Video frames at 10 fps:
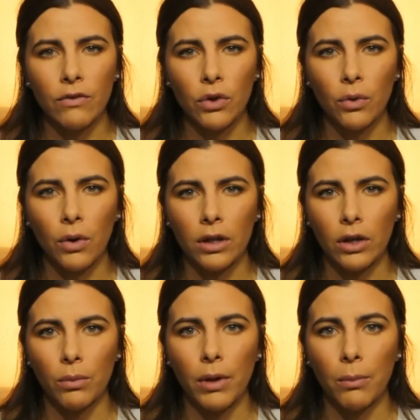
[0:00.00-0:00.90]
it's going to
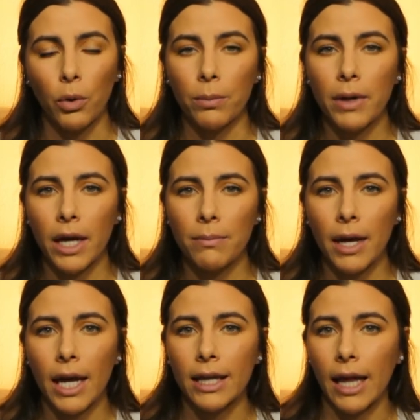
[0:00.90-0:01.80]
give you a little bit
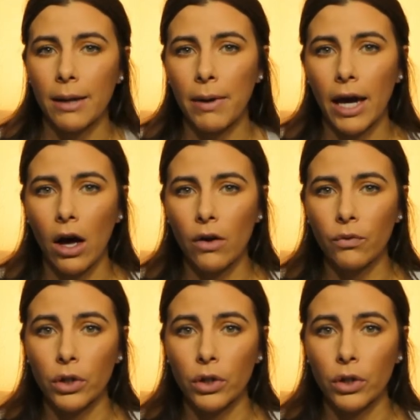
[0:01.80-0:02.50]
more pigment and like